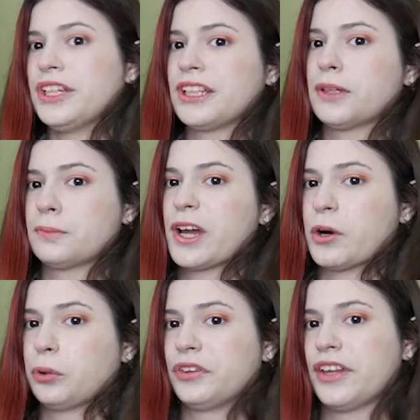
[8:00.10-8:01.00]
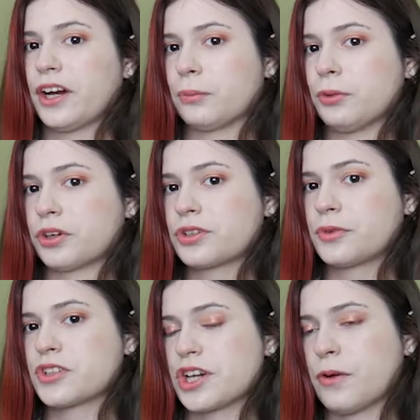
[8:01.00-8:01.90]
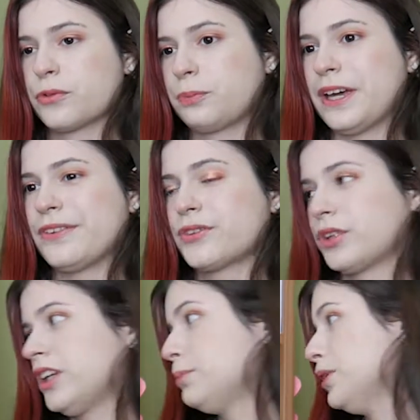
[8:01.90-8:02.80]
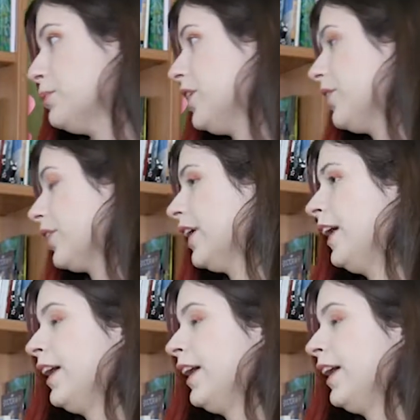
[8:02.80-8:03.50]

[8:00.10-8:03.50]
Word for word: taking up my whole entire bookshelf space to keep them here.